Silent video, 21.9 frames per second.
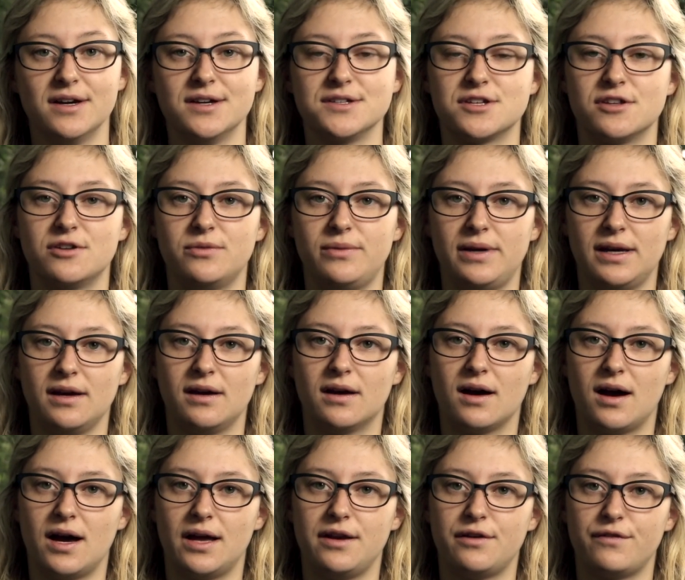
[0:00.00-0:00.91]
so that we can
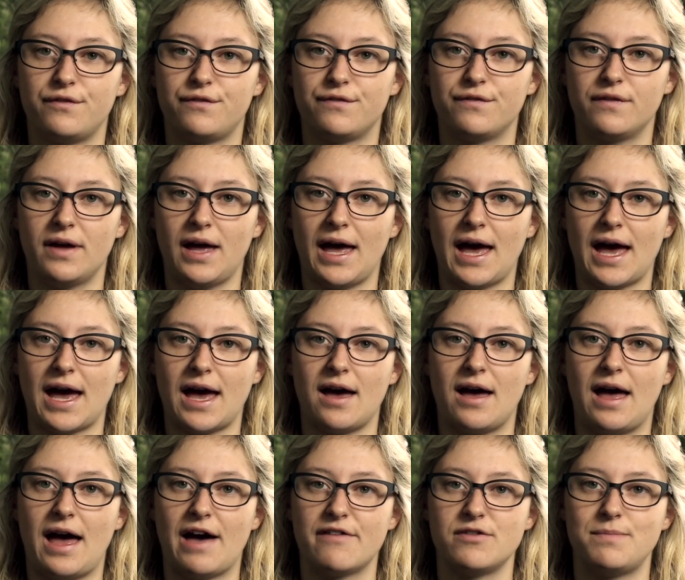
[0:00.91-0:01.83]
kind of
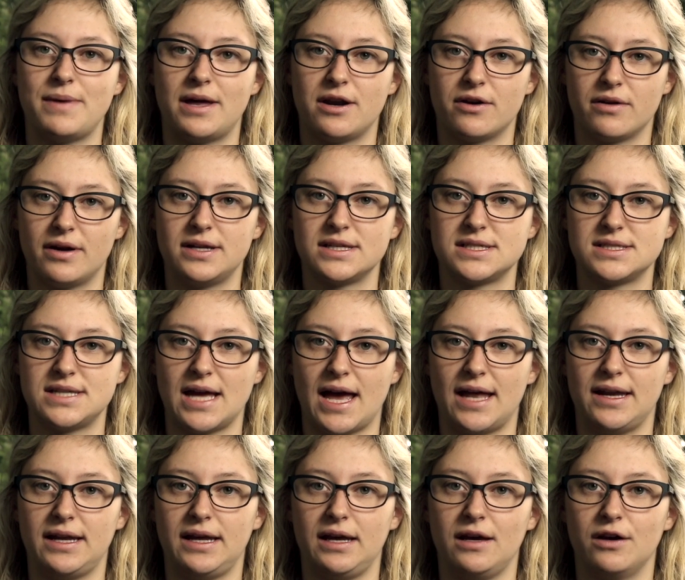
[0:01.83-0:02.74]
have a better
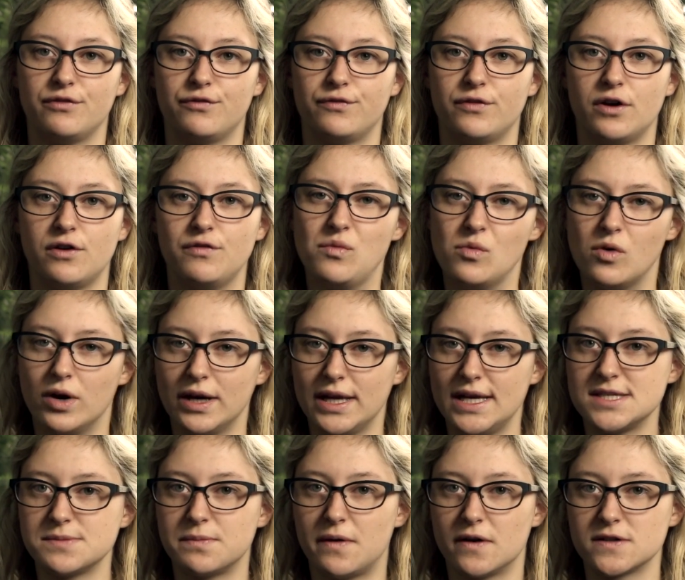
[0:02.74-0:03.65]
understanding of what is